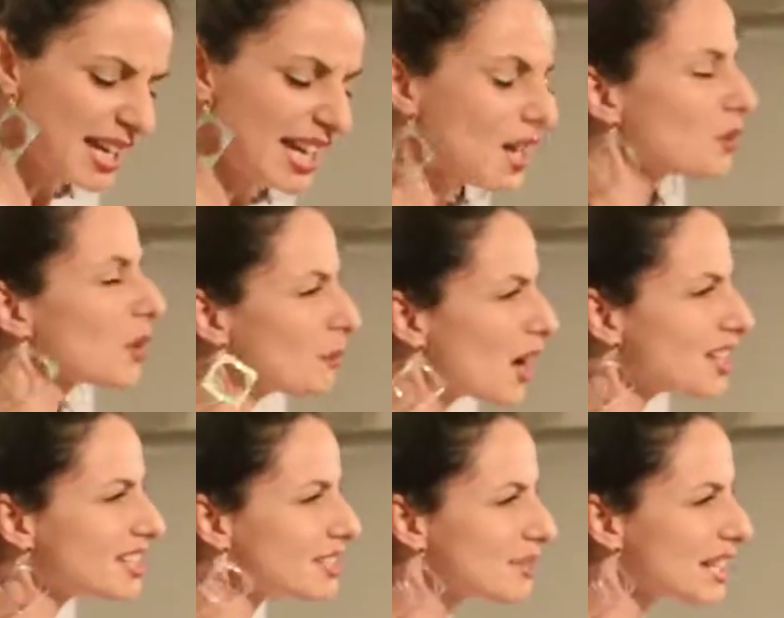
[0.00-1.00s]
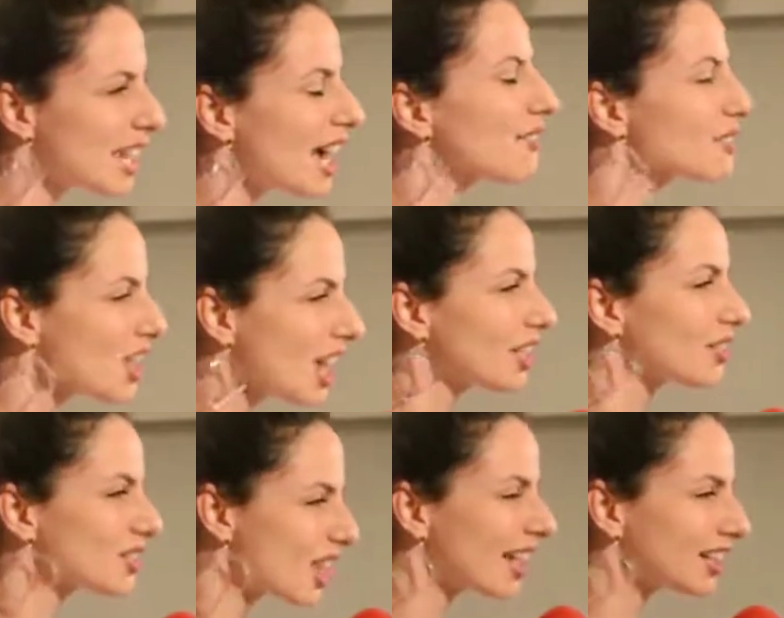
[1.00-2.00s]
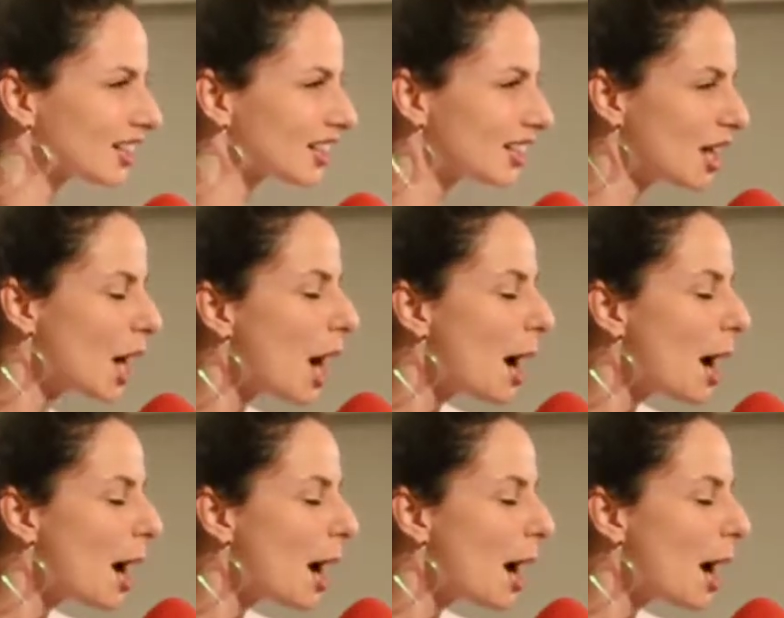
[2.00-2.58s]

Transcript: It reminded me of Tiger Tiger,